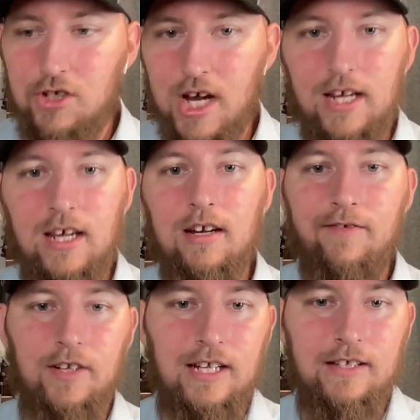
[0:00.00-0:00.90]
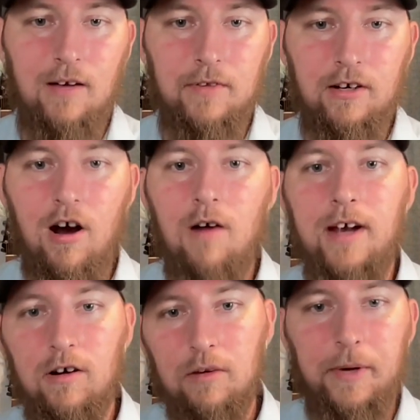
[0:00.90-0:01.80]
check in. If you need something, call
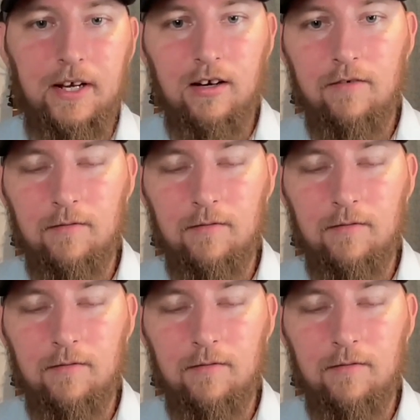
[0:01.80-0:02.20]
me. I'll go pick it up